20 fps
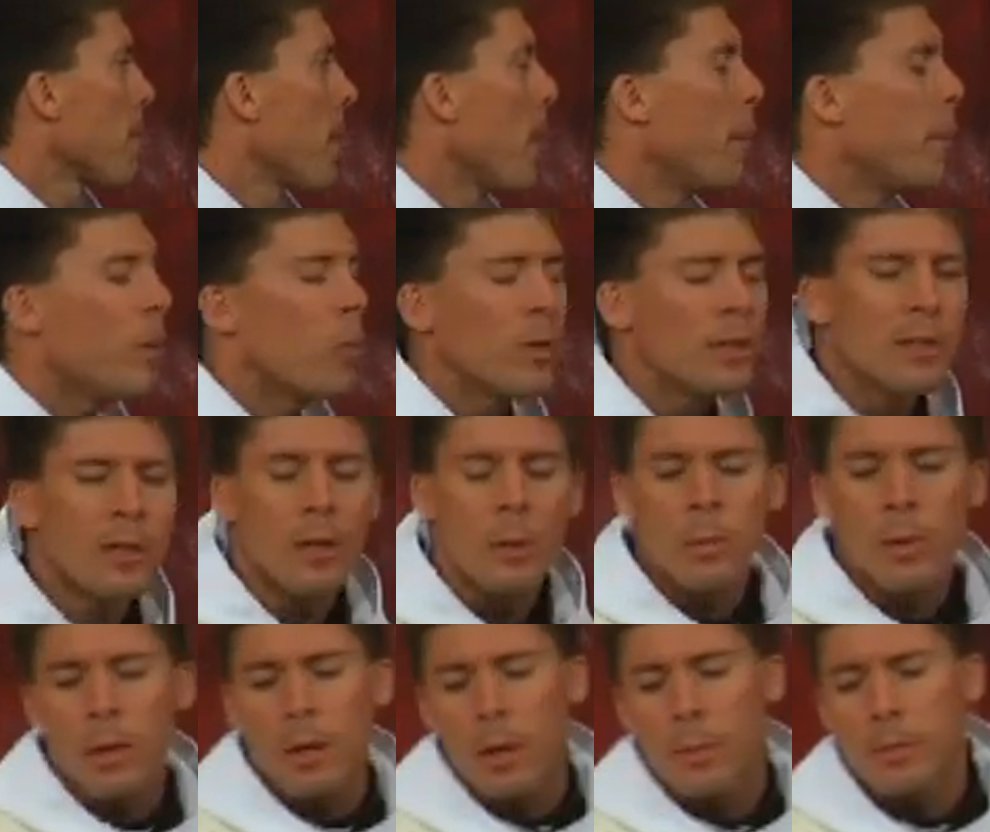I mean, when
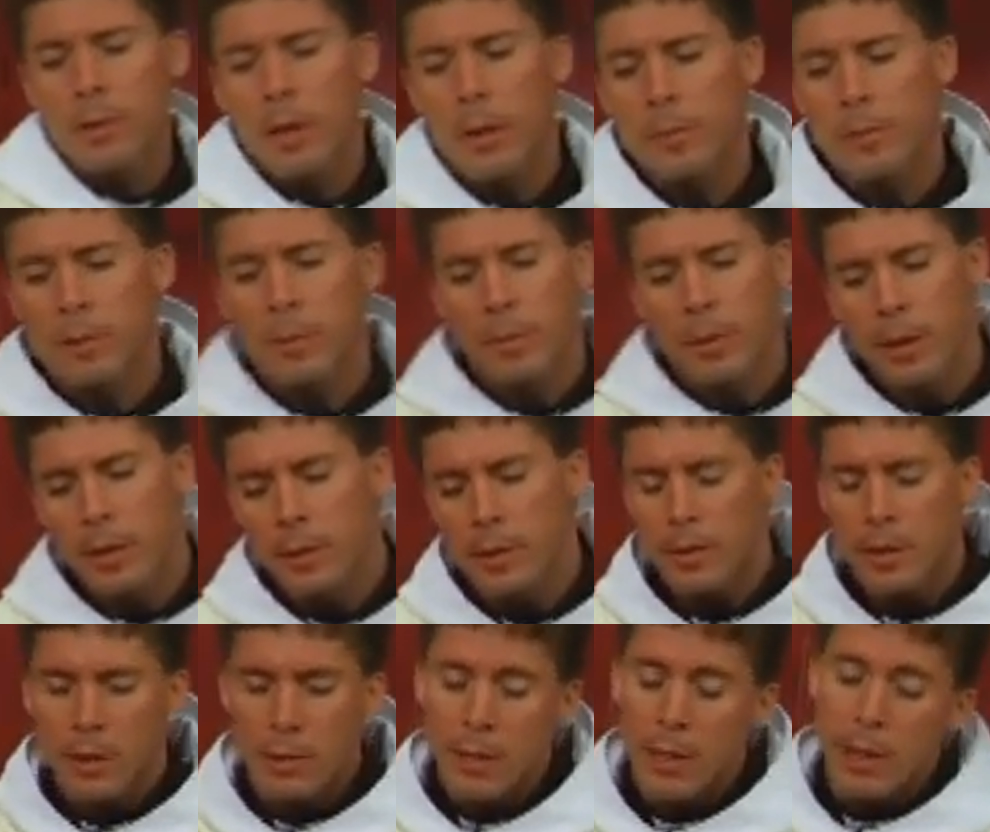someone comes up to me and
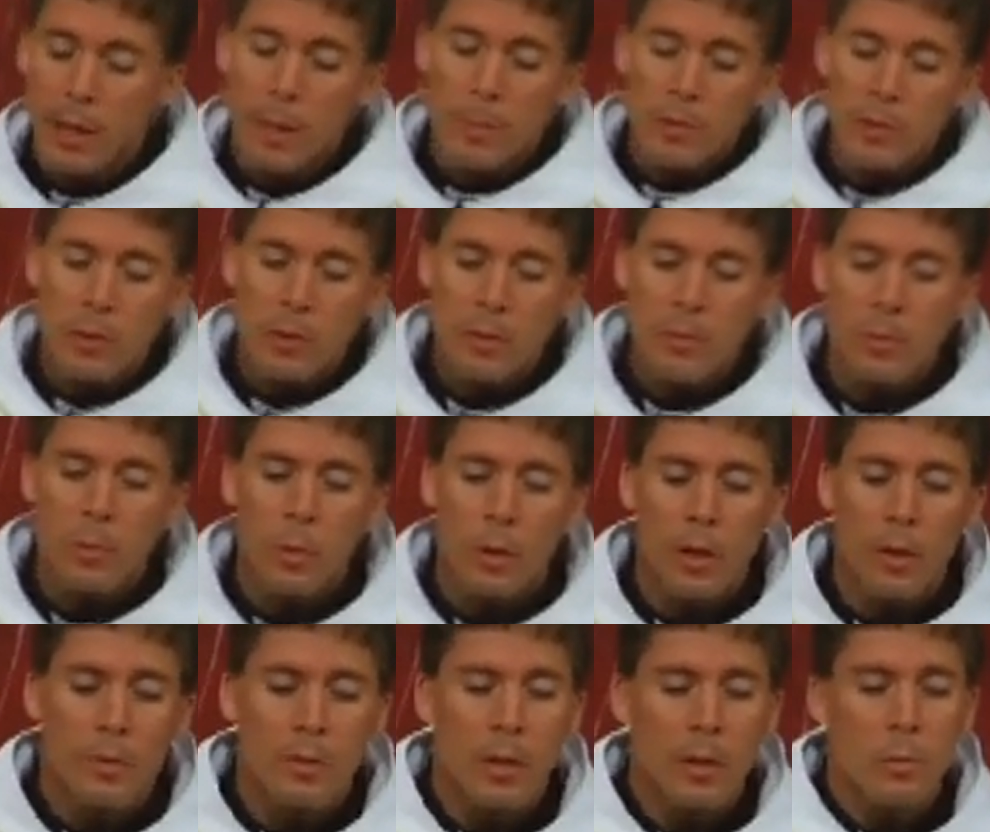says, Hey, I'm sorry for what
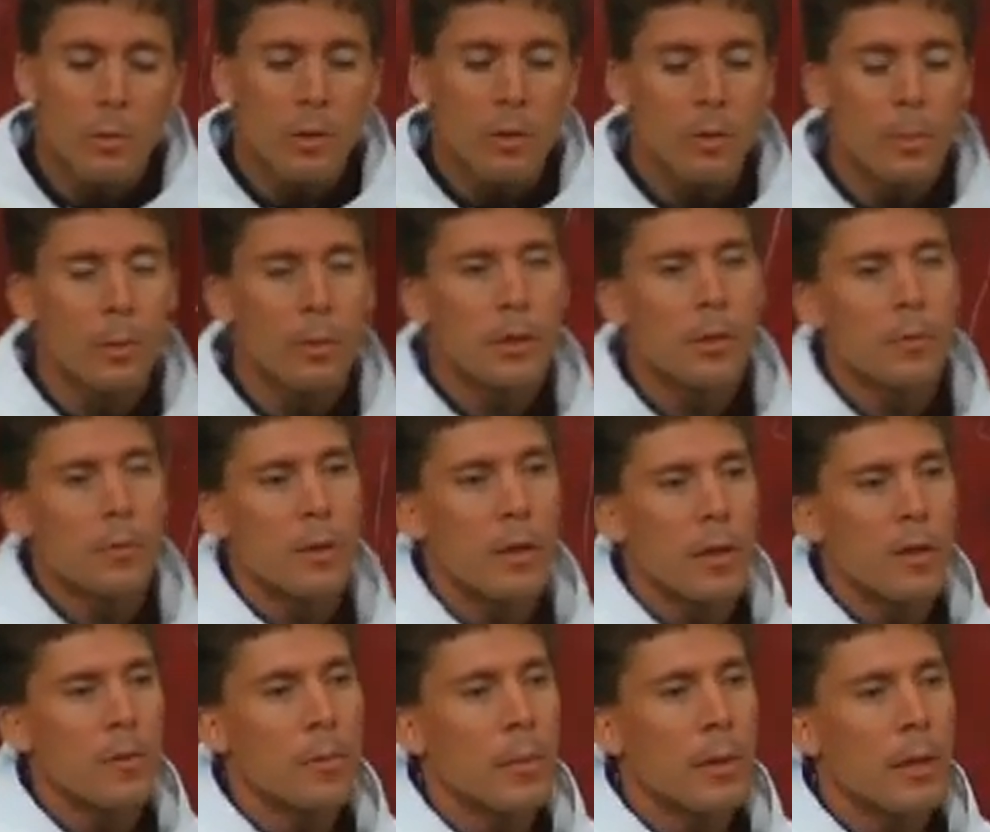I've done, would you please
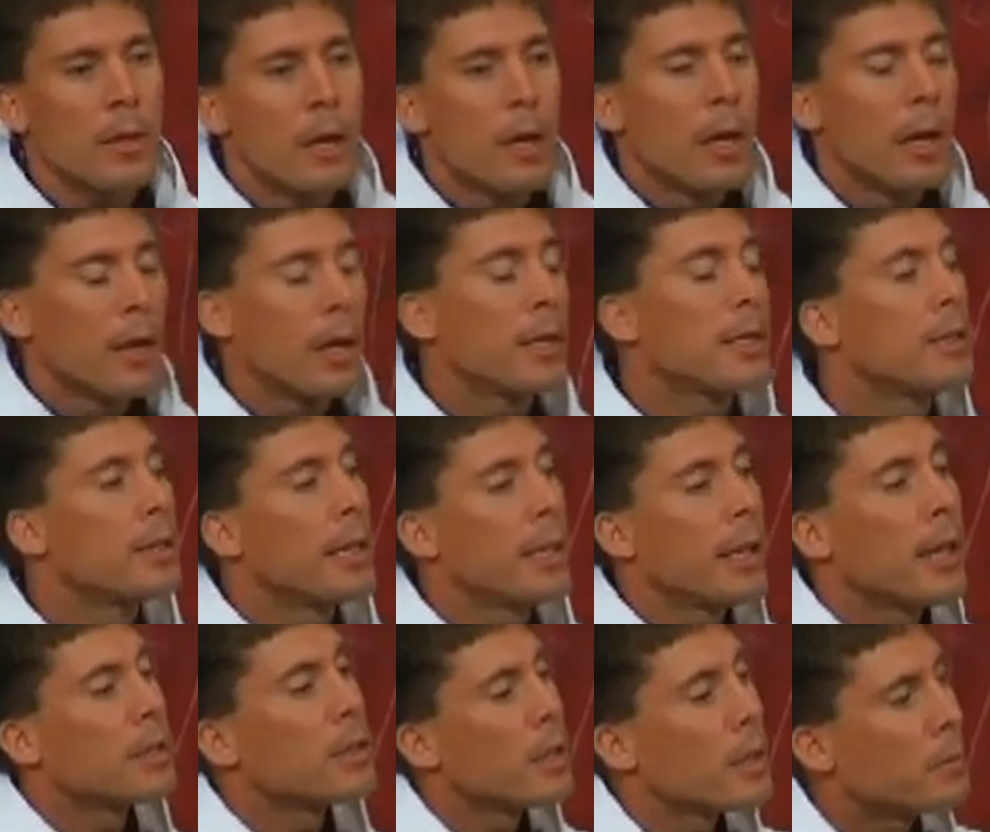forgive me? And I say,
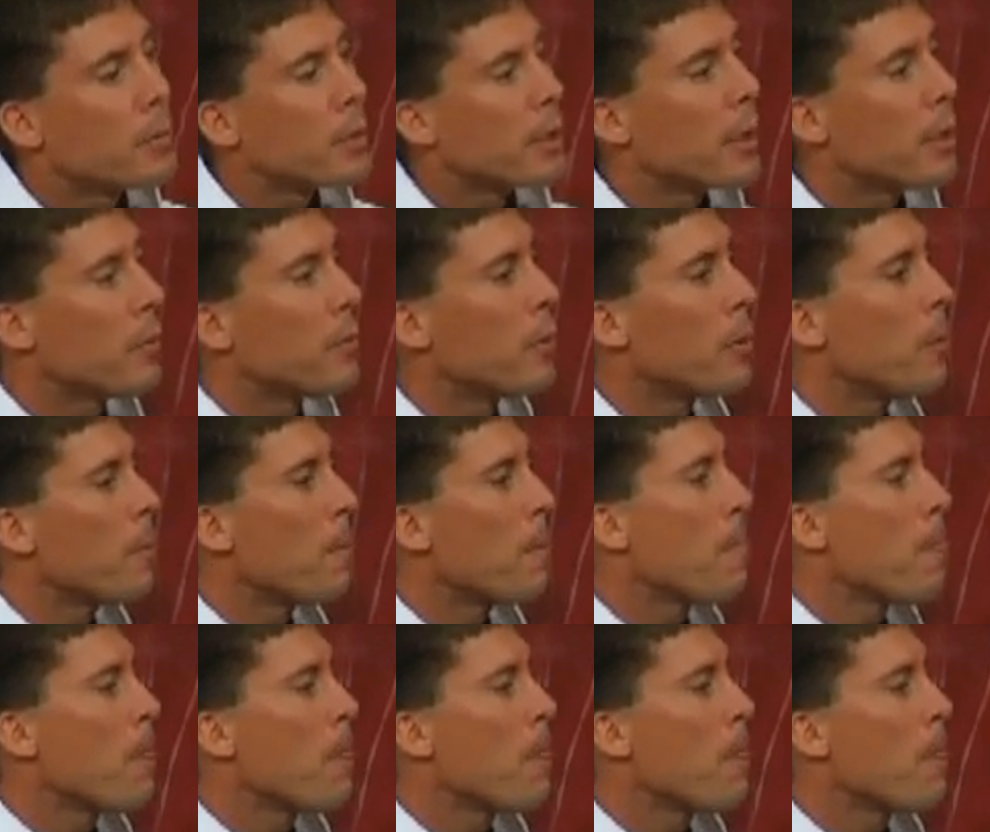Yes, I forgive you.